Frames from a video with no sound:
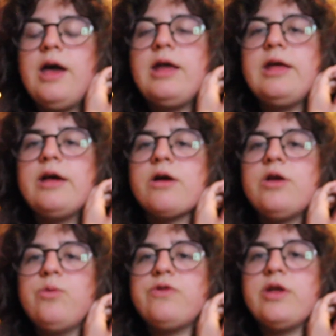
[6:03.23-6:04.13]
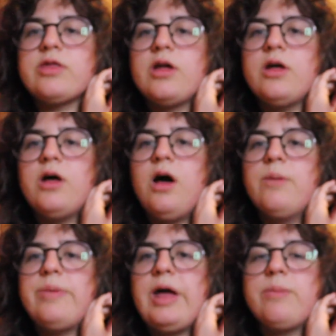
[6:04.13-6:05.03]
and here you stick the
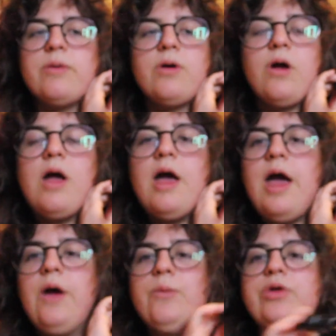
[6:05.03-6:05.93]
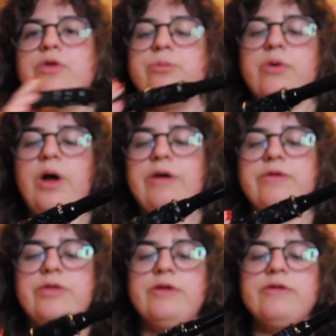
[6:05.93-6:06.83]
um, paper and when you
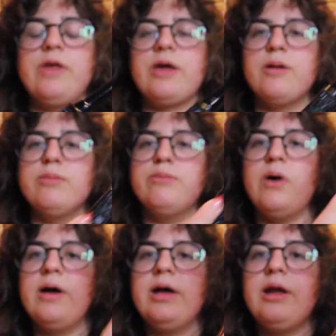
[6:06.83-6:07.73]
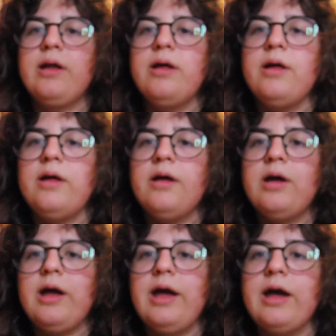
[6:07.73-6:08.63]
press this like button
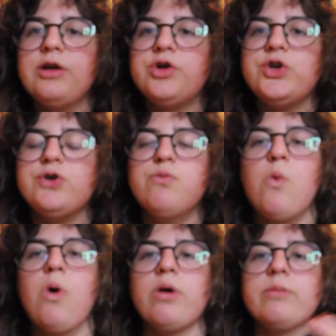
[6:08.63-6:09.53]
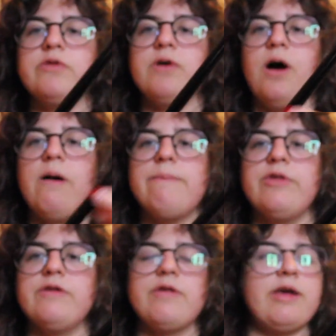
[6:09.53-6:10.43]
it warms up
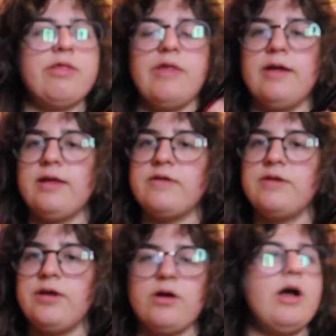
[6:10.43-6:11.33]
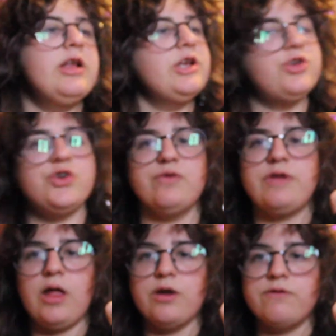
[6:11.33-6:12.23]
this like thing that's here and it
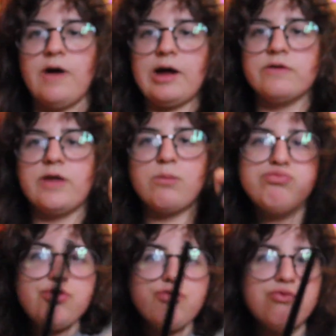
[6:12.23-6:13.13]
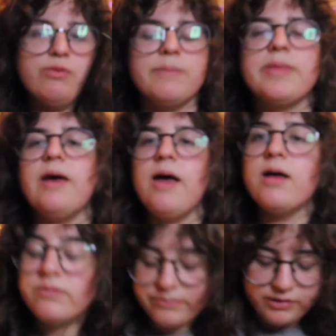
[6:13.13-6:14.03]
shoots out little fires like pew!
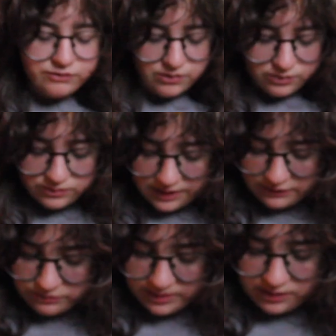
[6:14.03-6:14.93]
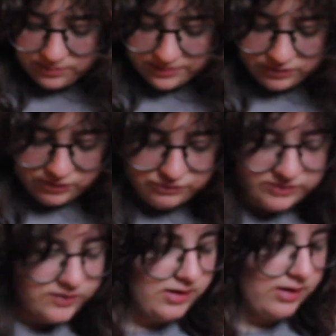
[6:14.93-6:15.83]
But so that's what I opened on
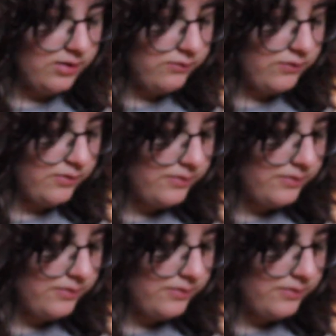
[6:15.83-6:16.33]
Christmas Eve.